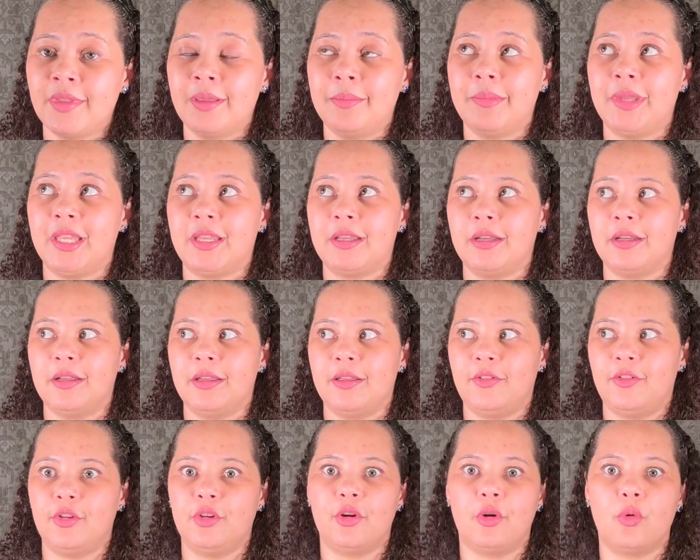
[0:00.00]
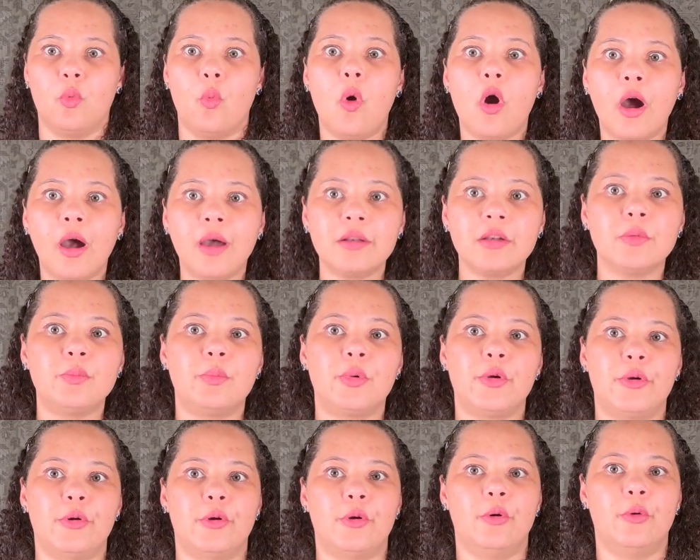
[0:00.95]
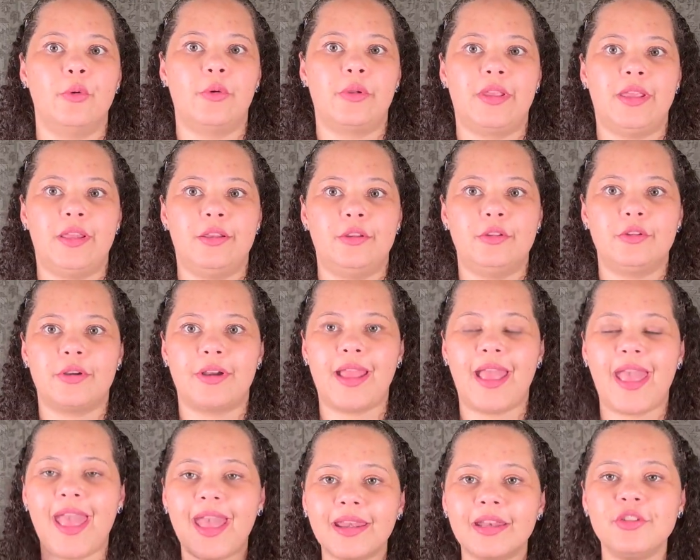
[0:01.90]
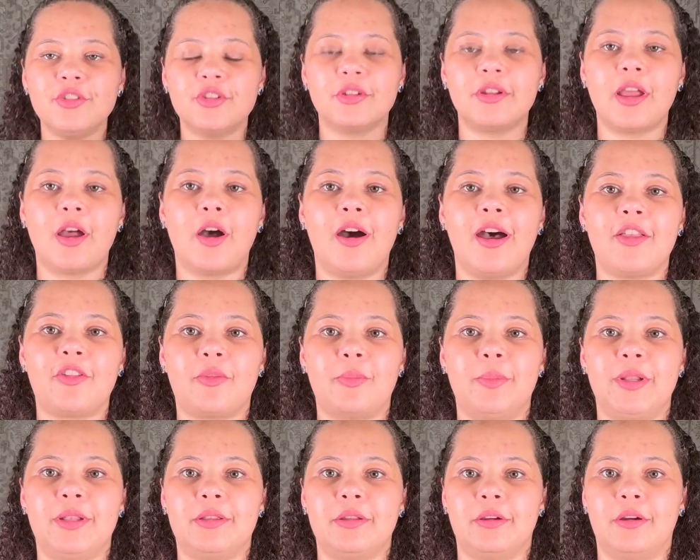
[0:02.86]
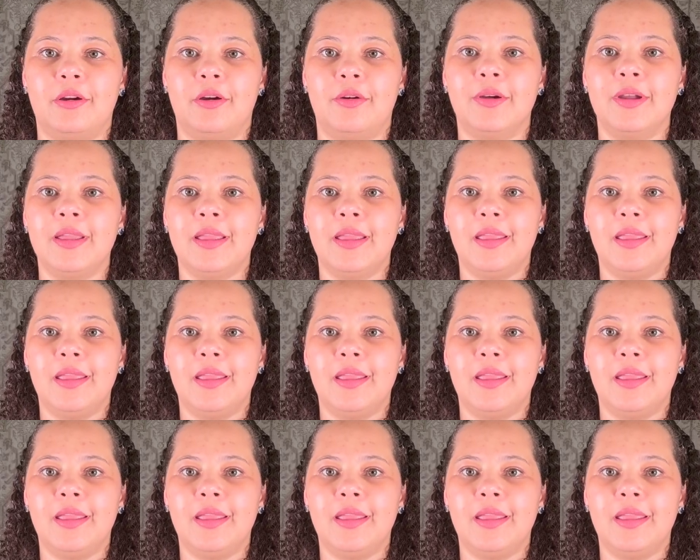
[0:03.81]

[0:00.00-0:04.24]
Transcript: because your water broke and you're heading to the hospital